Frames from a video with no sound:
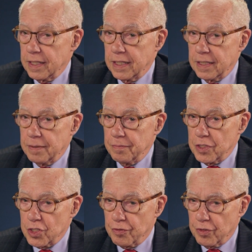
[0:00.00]
Um,
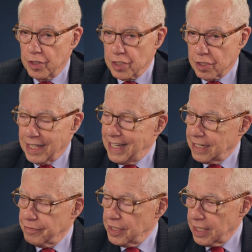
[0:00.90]
so far as
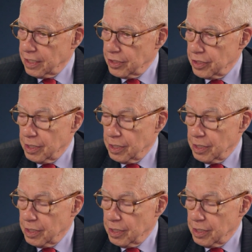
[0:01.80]
lack of knowledge,